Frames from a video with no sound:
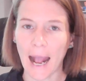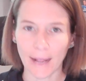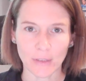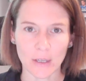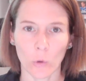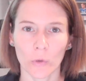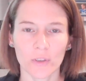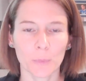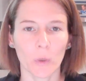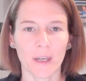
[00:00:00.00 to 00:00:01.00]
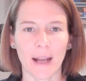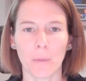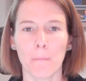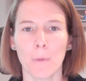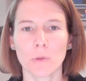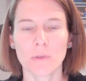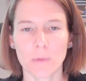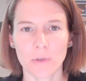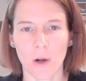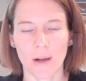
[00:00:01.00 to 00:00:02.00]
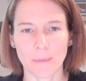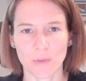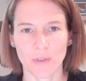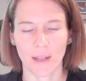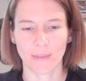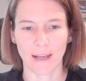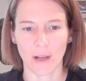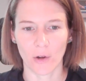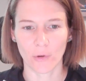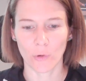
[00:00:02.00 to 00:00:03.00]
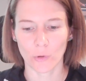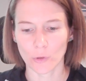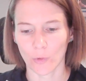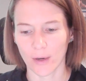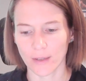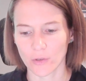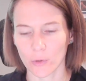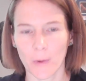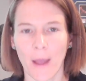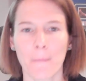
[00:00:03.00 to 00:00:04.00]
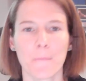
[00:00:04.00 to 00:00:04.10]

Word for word: And the authors point out multiple times that they are not trying to